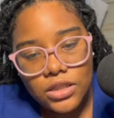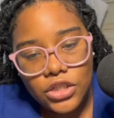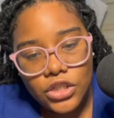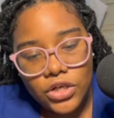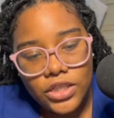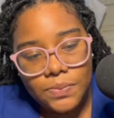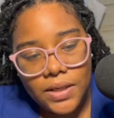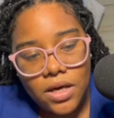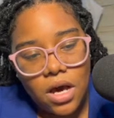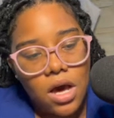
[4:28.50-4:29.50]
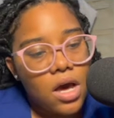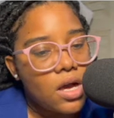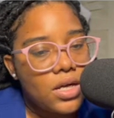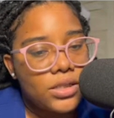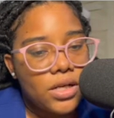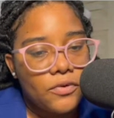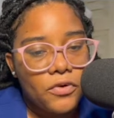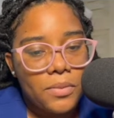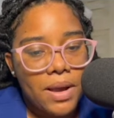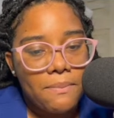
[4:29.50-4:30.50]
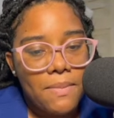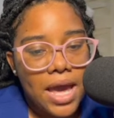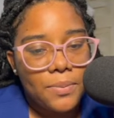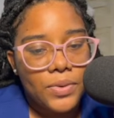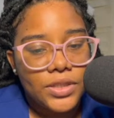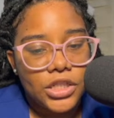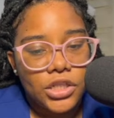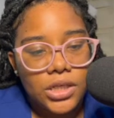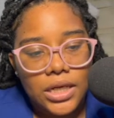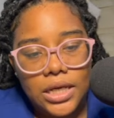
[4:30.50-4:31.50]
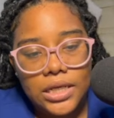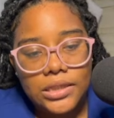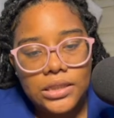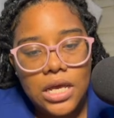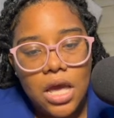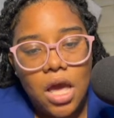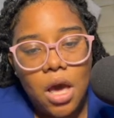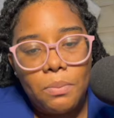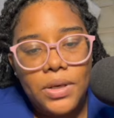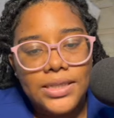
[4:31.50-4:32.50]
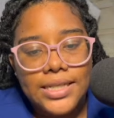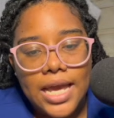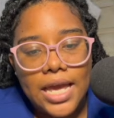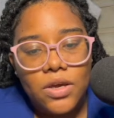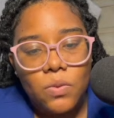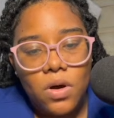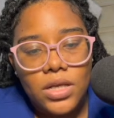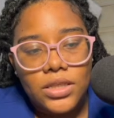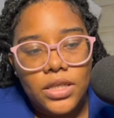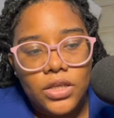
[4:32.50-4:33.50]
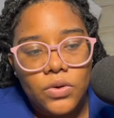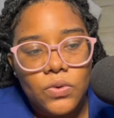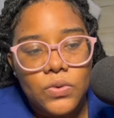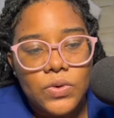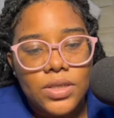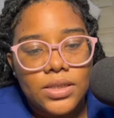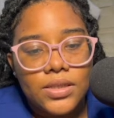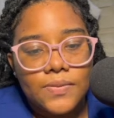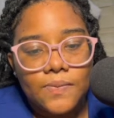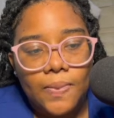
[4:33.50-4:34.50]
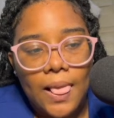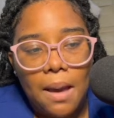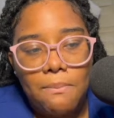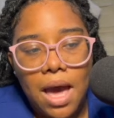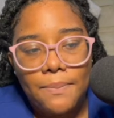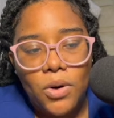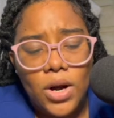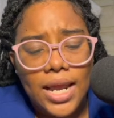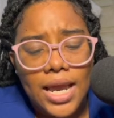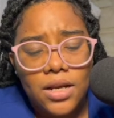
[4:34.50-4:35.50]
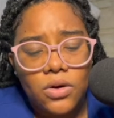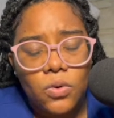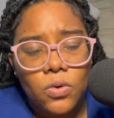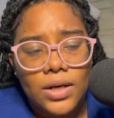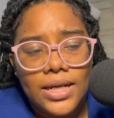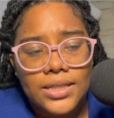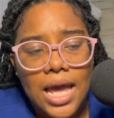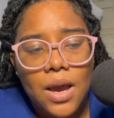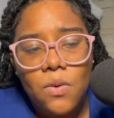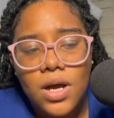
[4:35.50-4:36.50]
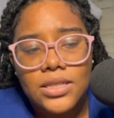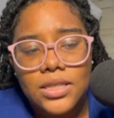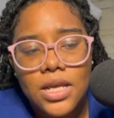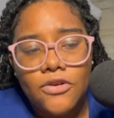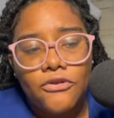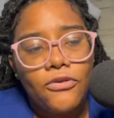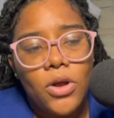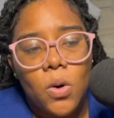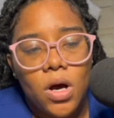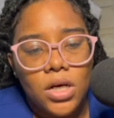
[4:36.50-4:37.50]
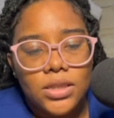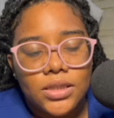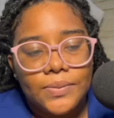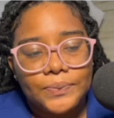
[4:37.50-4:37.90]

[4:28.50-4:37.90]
just because of where my mic position is. But say you want to use a map, or you can Google it. I want flowers,